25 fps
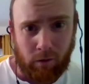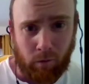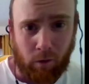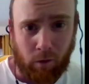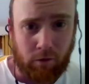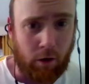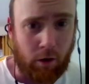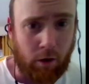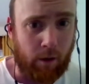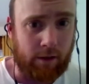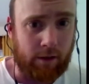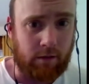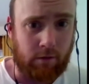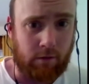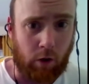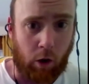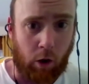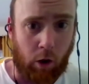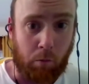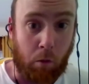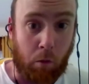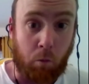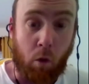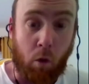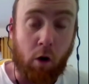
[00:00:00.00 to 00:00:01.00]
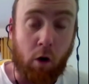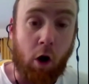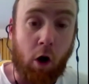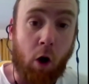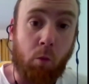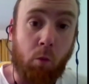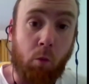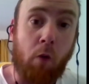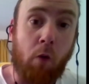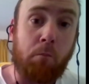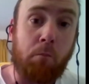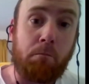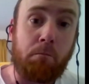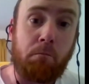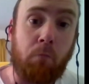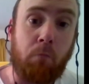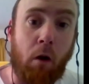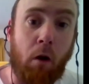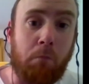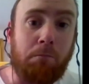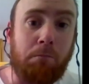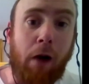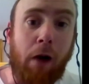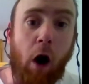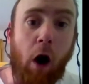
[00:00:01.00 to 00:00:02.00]
Well, no, it's not. But what what
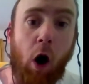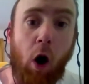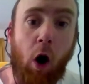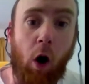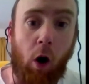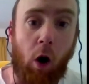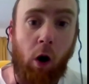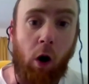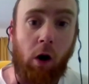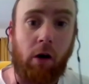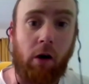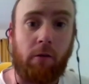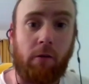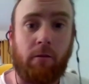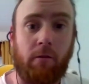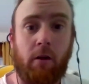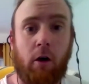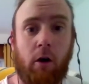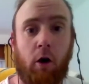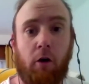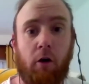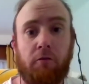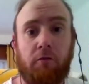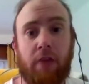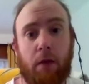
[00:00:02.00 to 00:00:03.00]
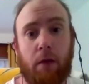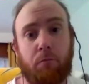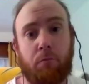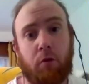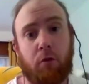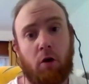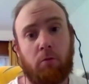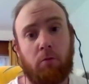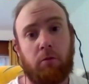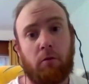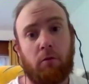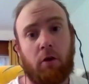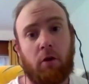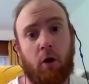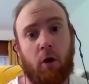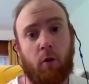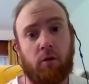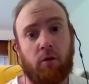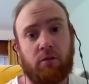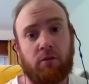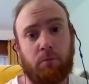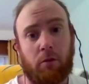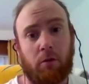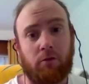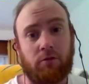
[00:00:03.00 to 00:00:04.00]
what part of that problem
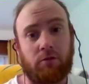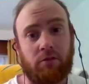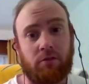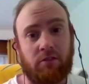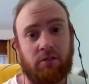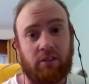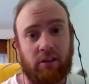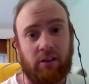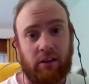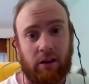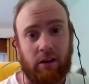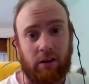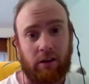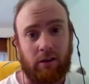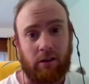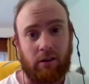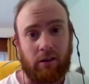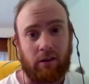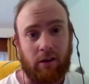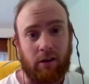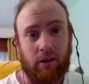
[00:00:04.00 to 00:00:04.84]
corresponds to you?